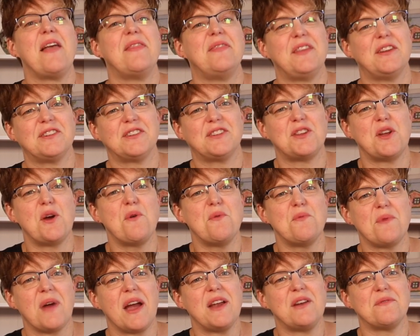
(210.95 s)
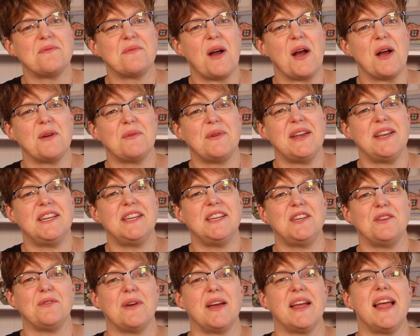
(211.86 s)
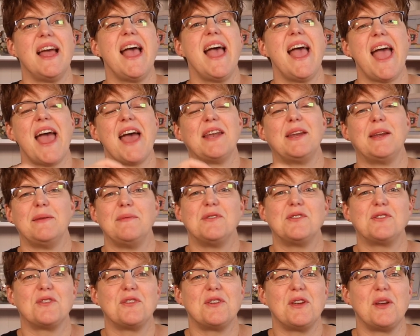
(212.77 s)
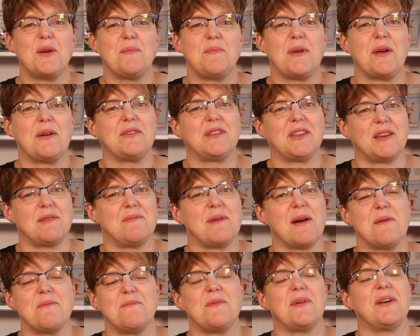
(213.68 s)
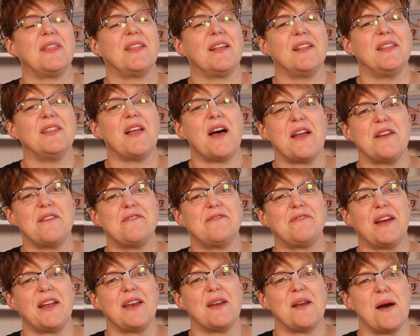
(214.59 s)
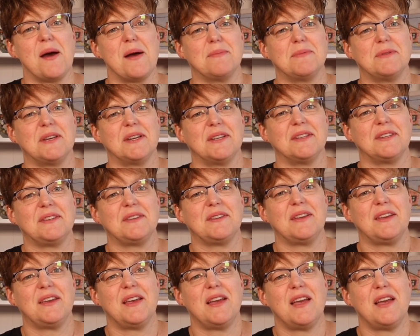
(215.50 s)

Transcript: There's no right or wrong way to do it, and I'm sure you'll be able to come up with a lot of fun options.